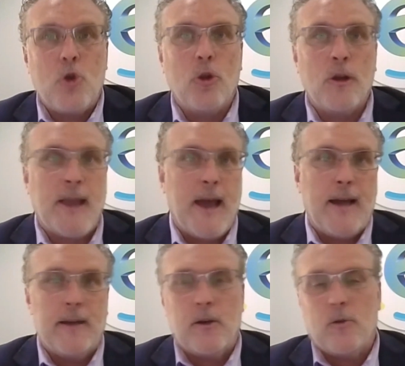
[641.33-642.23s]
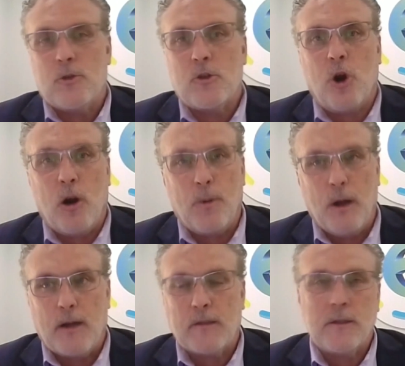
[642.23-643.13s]
you look at,
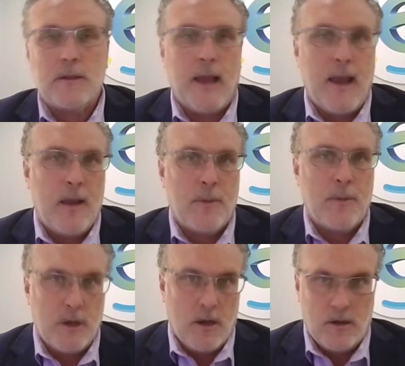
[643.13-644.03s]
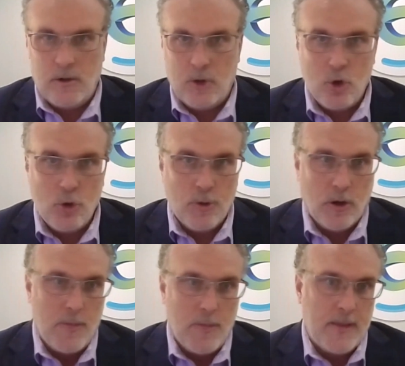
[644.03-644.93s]
Starbucks and Amazon,
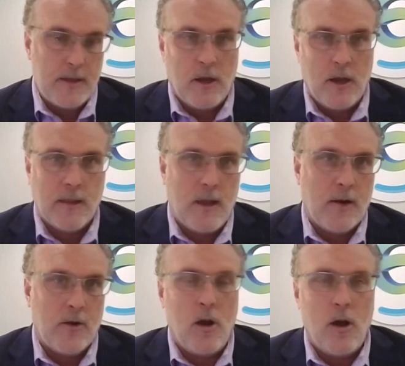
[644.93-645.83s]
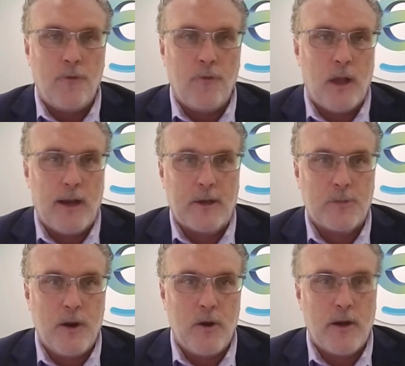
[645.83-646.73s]
Uber, I mean, these online, offline
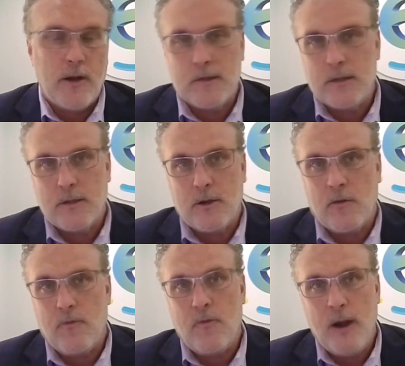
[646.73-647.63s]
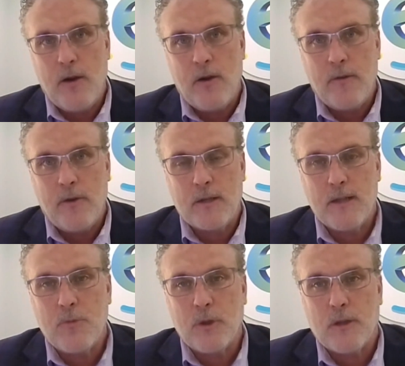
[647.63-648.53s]
experiences that are very, very
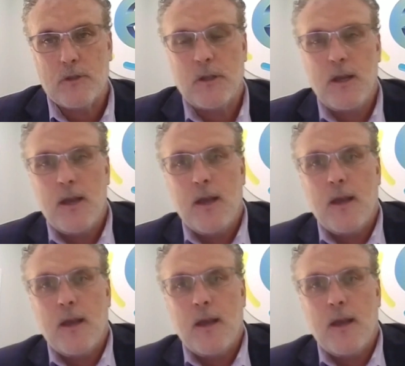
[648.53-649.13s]
seamless.